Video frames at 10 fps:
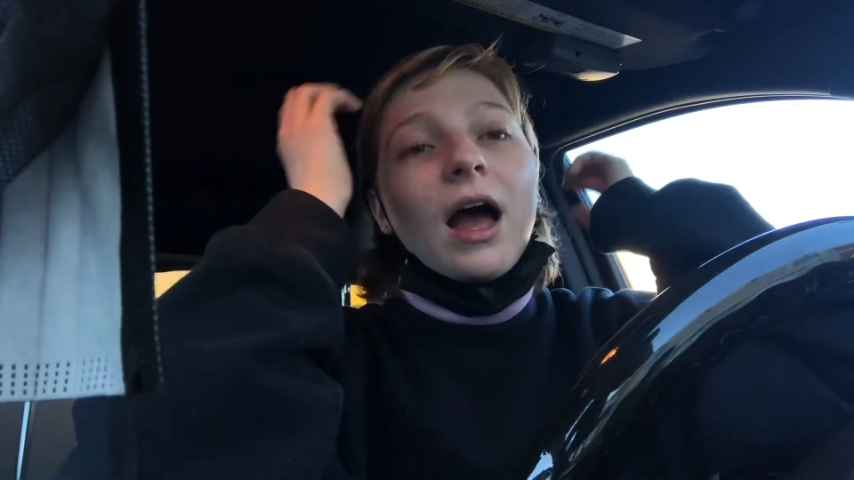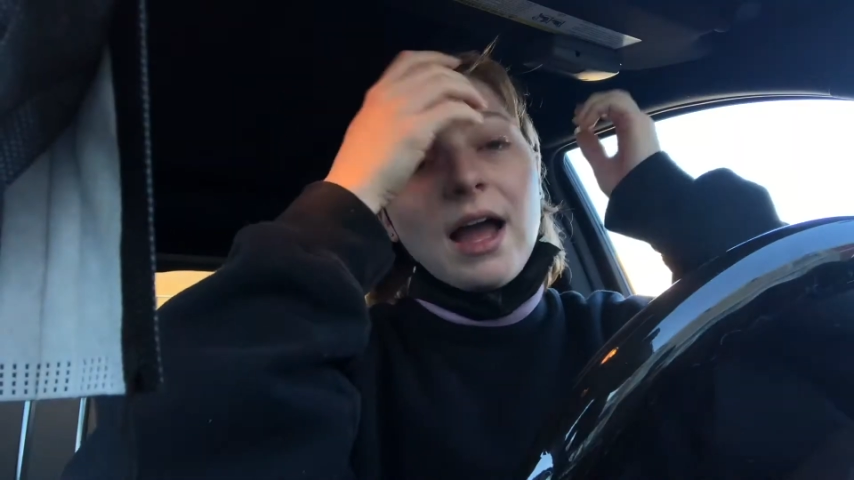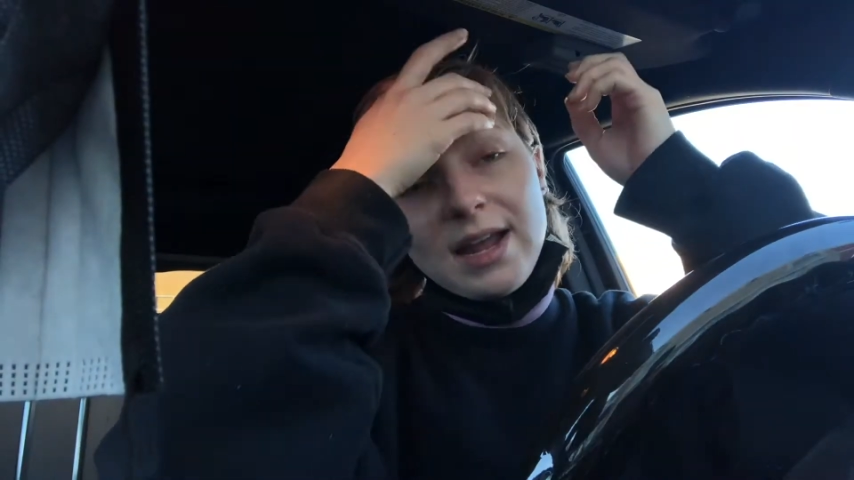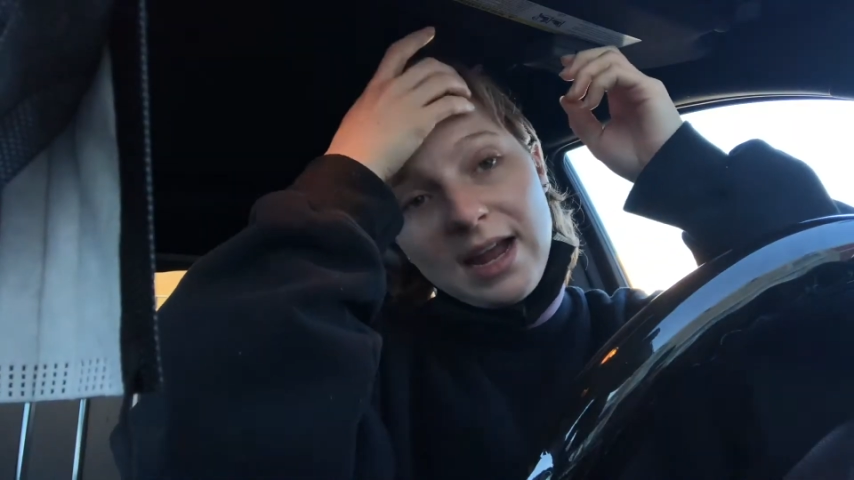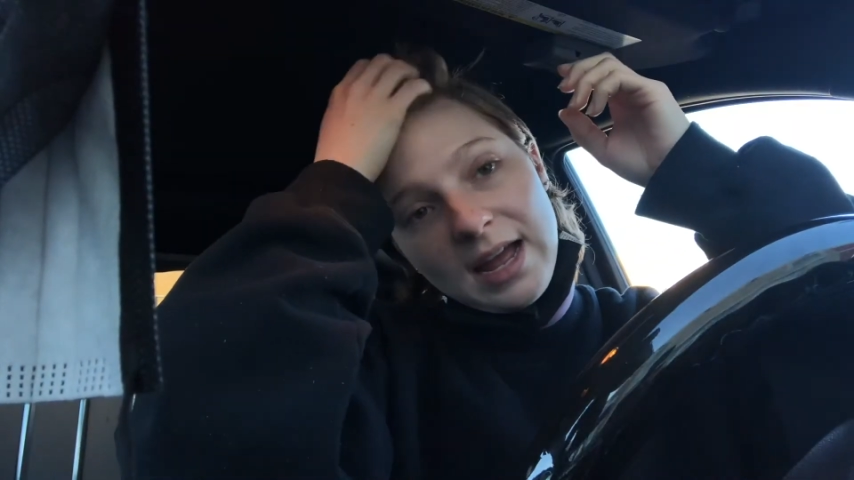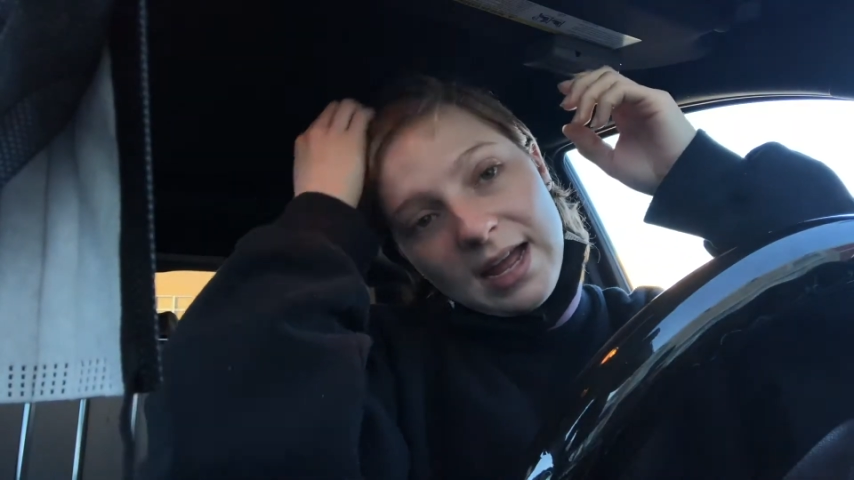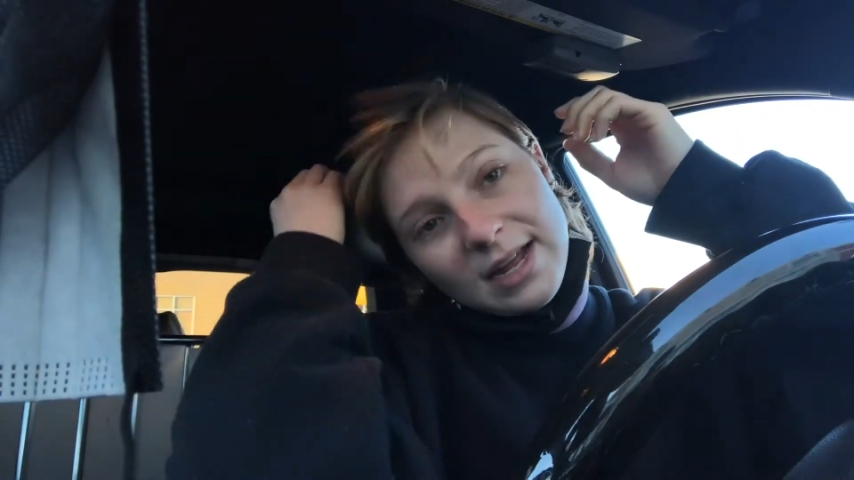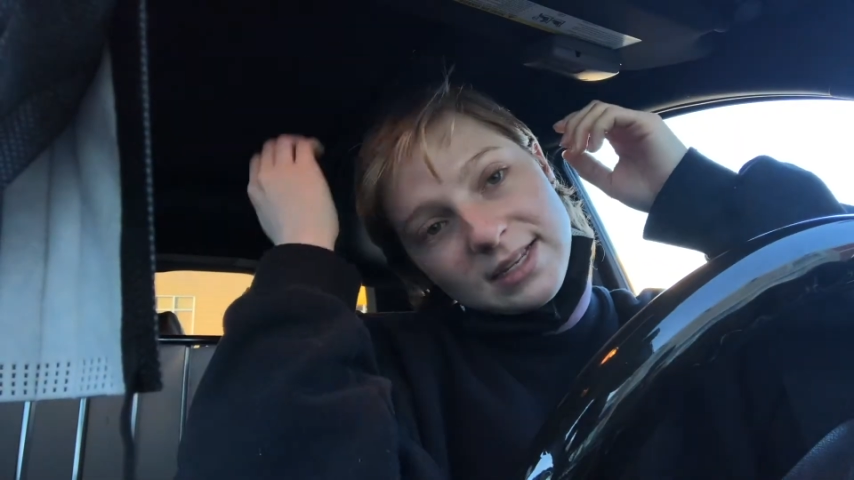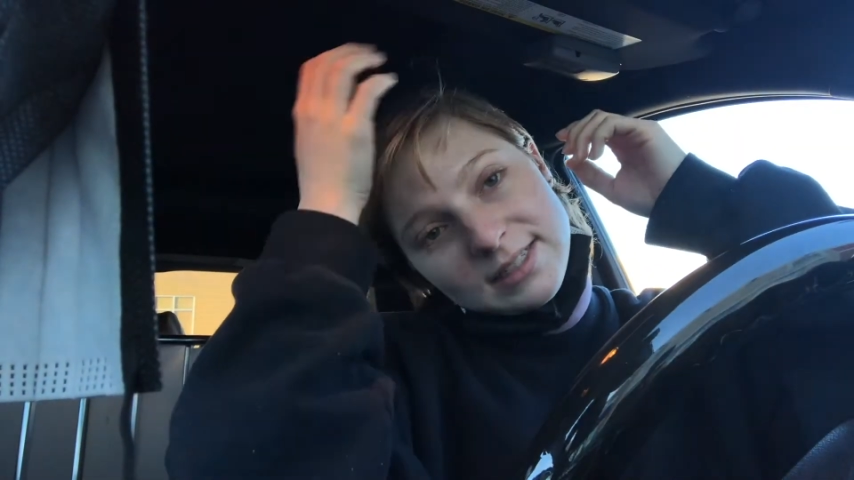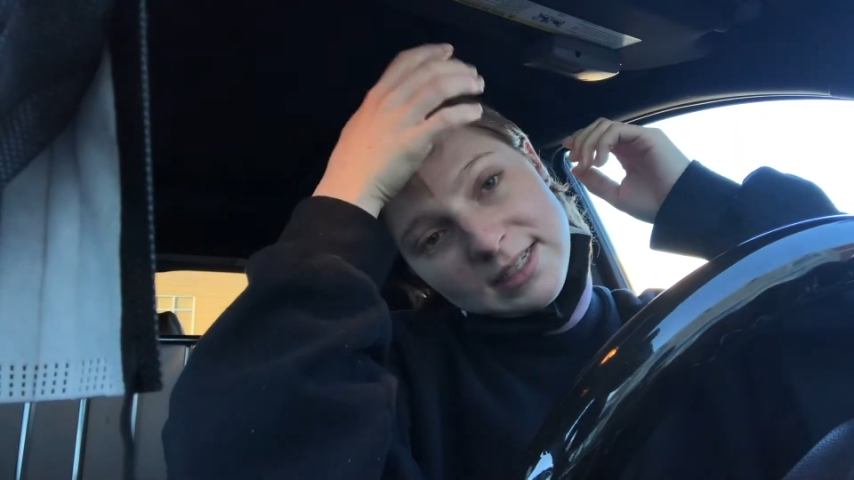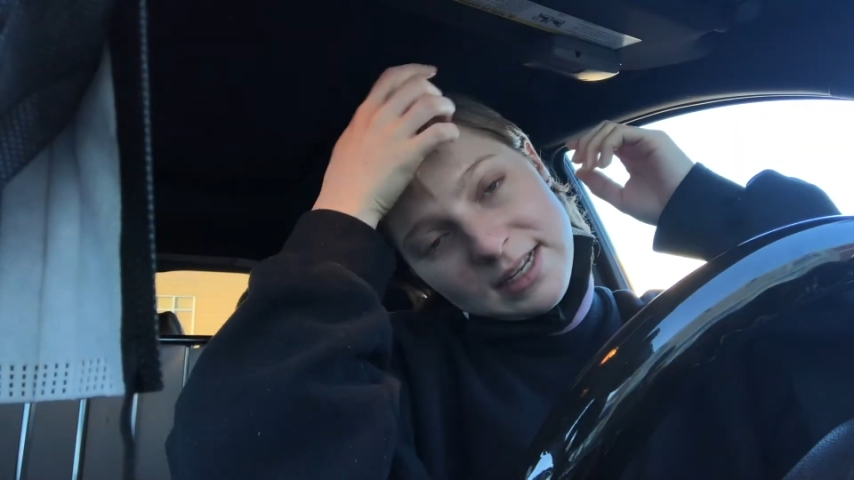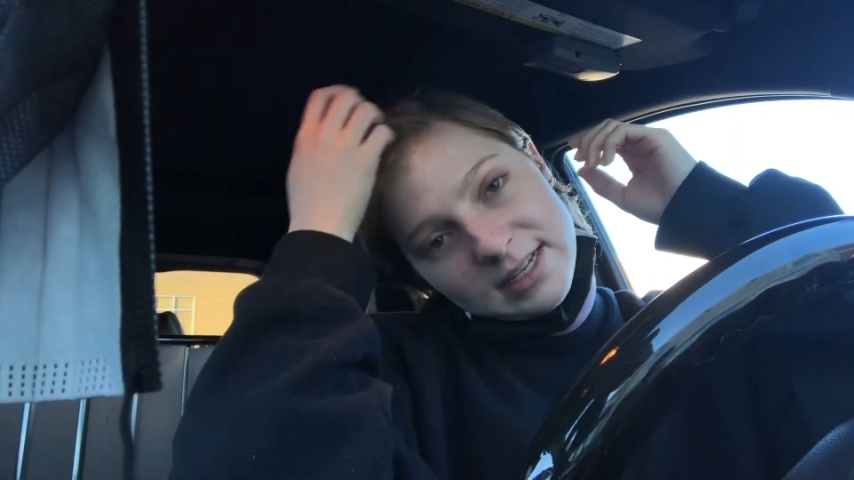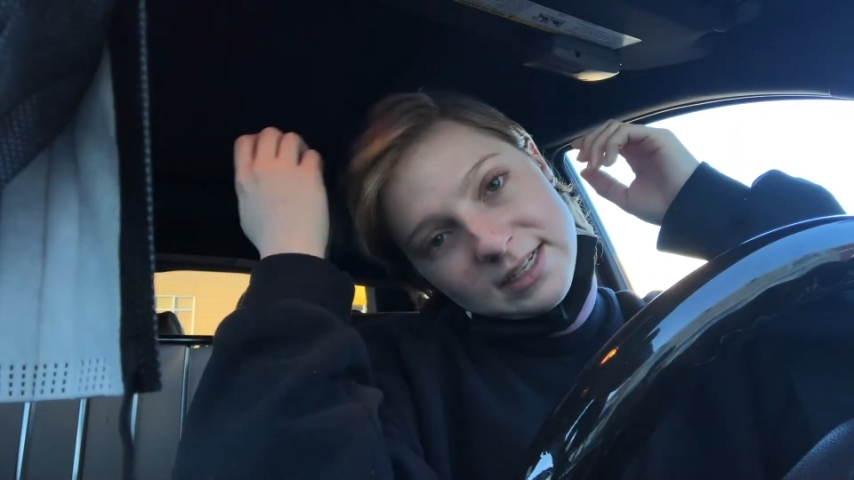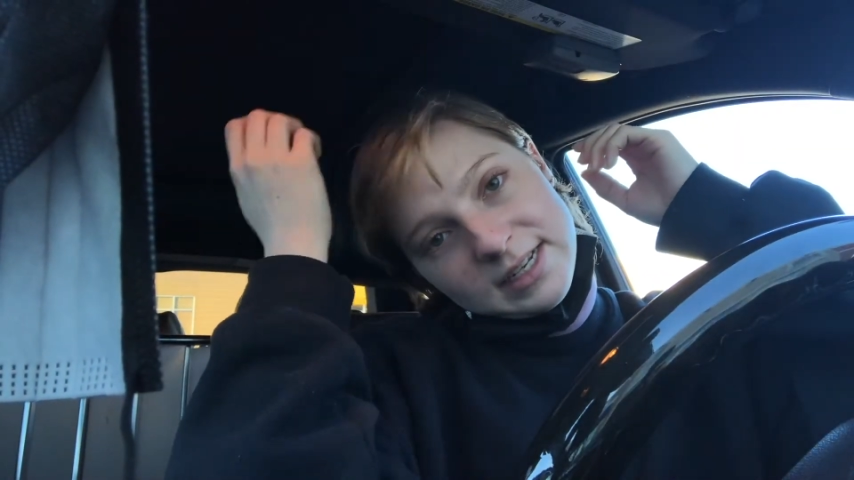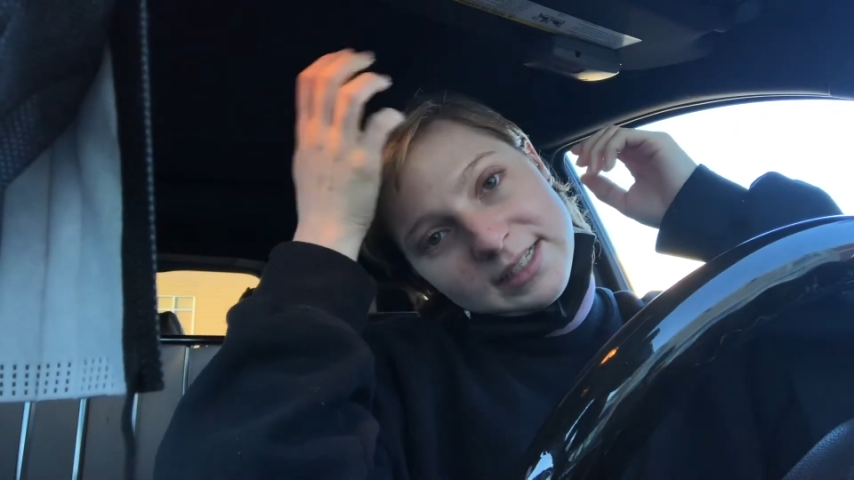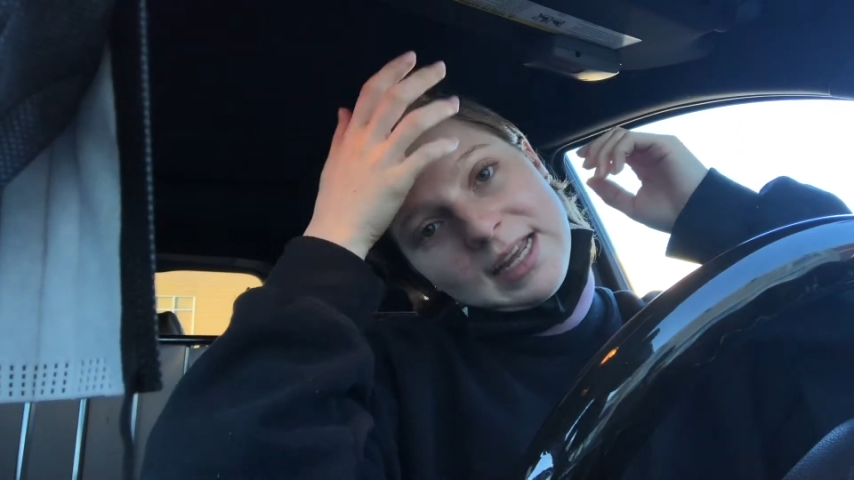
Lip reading: Hi guys, it is